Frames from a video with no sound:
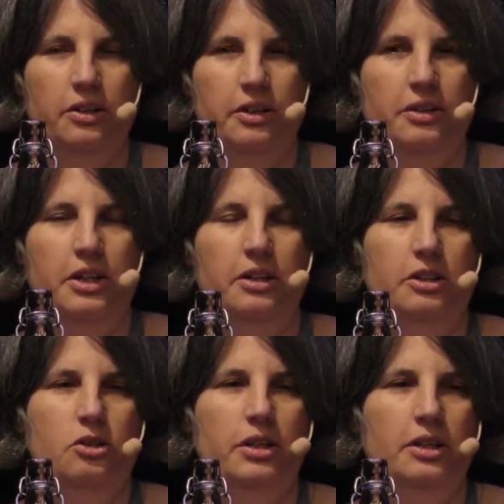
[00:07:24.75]
there
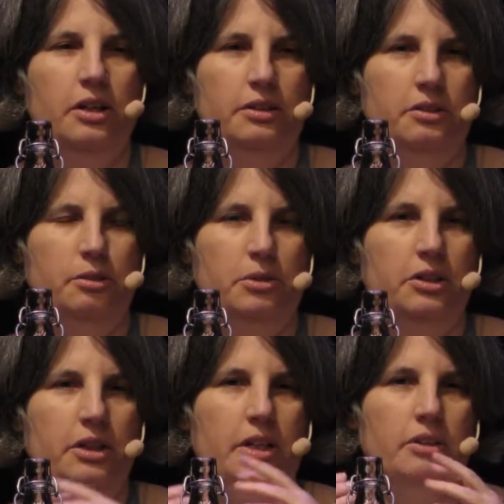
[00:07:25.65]
in a treaty on
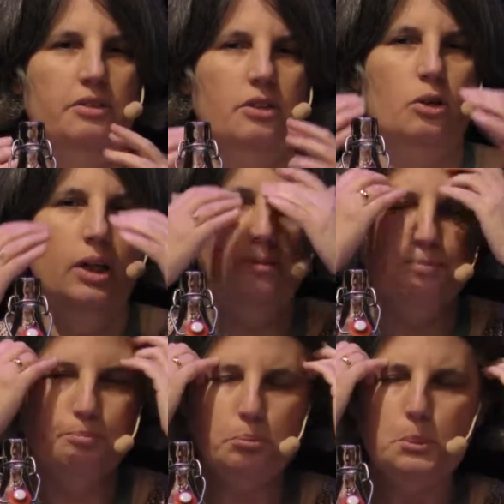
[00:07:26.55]
disability and so on.